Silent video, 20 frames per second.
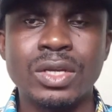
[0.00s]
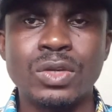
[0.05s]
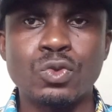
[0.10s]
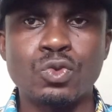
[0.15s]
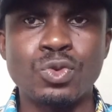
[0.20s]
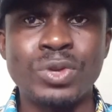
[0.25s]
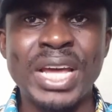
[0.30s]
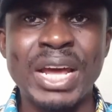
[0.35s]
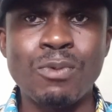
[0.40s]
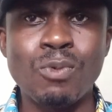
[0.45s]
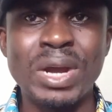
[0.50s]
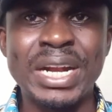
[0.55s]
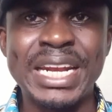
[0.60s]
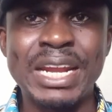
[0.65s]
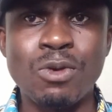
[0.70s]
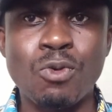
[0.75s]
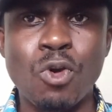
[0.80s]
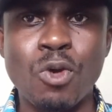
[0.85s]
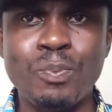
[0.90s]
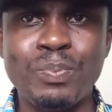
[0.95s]
So that when
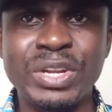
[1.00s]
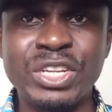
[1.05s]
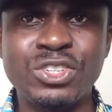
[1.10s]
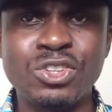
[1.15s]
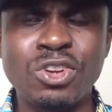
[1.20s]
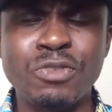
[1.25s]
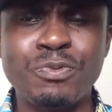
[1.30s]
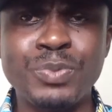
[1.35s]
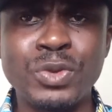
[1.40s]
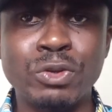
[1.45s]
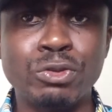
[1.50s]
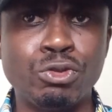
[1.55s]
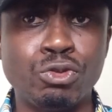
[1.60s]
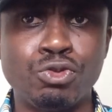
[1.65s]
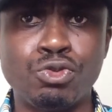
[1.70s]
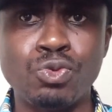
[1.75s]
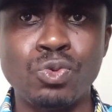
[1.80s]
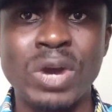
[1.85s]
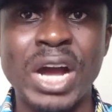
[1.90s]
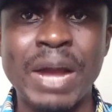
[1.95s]
the completion of
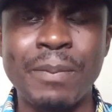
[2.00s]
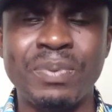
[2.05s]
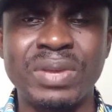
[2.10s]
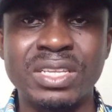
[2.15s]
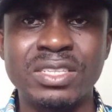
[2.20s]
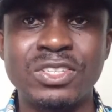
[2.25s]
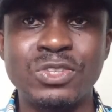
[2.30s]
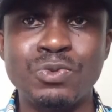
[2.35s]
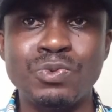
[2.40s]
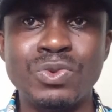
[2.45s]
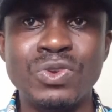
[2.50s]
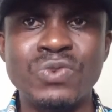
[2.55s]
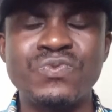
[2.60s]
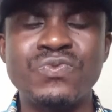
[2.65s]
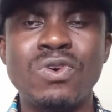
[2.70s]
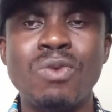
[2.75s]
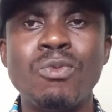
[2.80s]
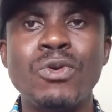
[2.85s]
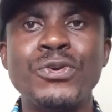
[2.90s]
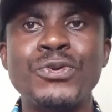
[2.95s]
meiosis 2 happens, we
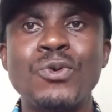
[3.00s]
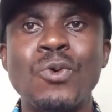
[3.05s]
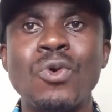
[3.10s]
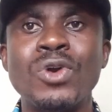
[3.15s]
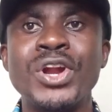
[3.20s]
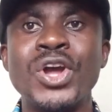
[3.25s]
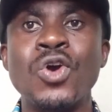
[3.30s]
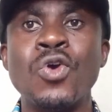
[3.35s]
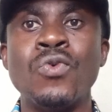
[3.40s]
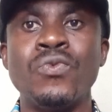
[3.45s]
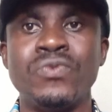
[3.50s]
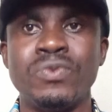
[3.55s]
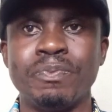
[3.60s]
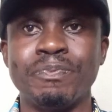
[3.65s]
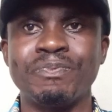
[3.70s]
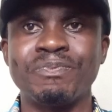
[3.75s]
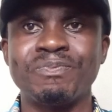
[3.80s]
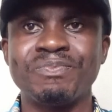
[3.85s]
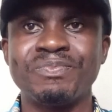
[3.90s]
form what we call the ovum.